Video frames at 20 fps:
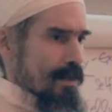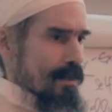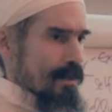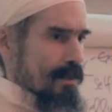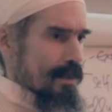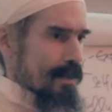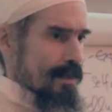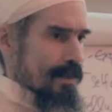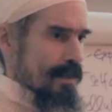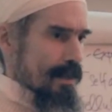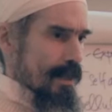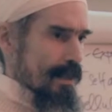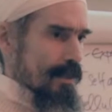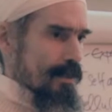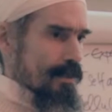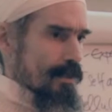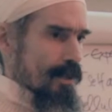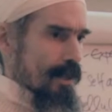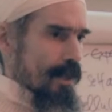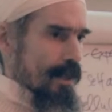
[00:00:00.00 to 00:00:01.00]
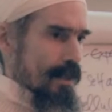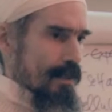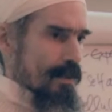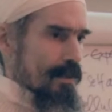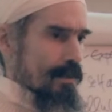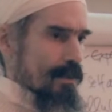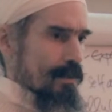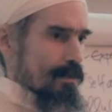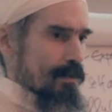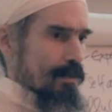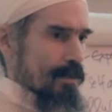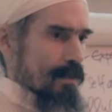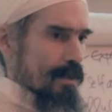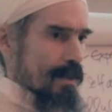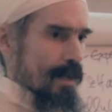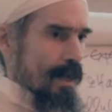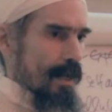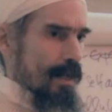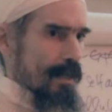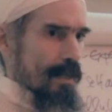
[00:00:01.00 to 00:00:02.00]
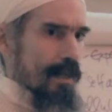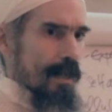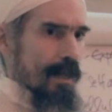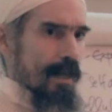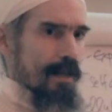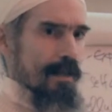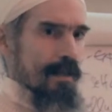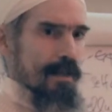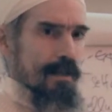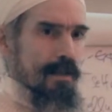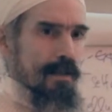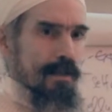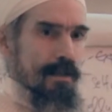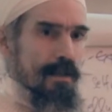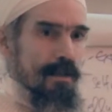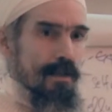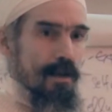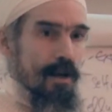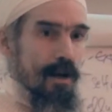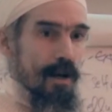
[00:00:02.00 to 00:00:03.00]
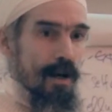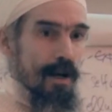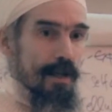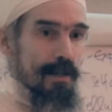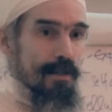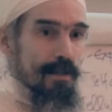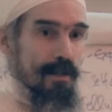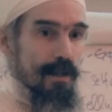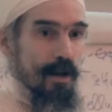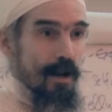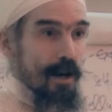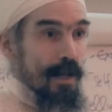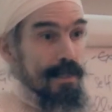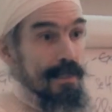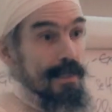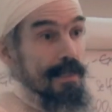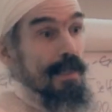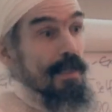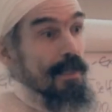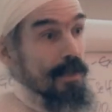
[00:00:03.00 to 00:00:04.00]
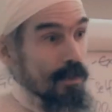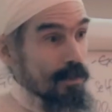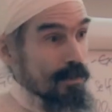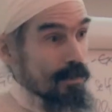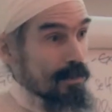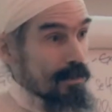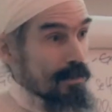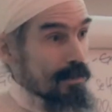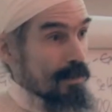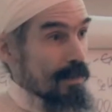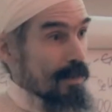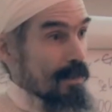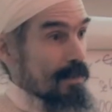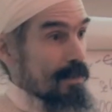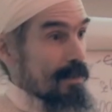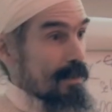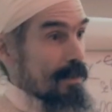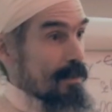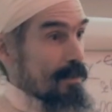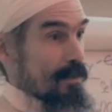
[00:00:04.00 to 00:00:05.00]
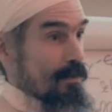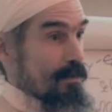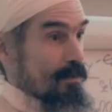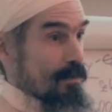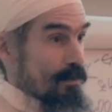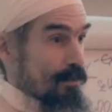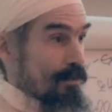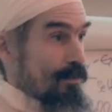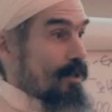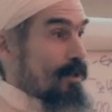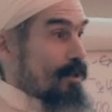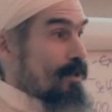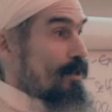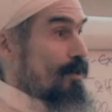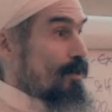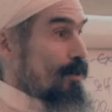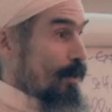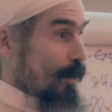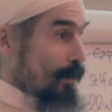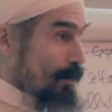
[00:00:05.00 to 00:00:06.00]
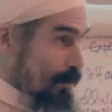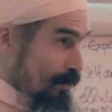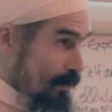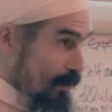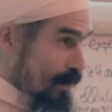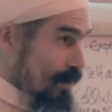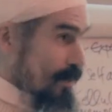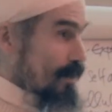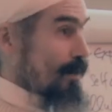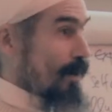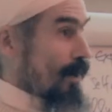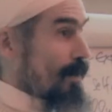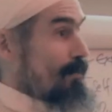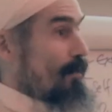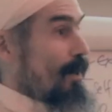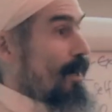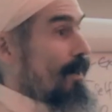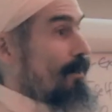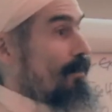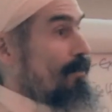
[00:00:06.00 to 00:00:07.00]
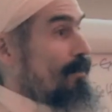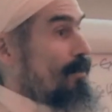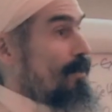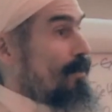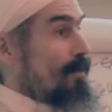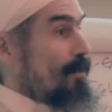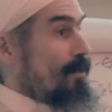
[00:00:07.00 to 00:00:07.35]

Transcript: these teachings would say that ideal is that you finish the job this time round.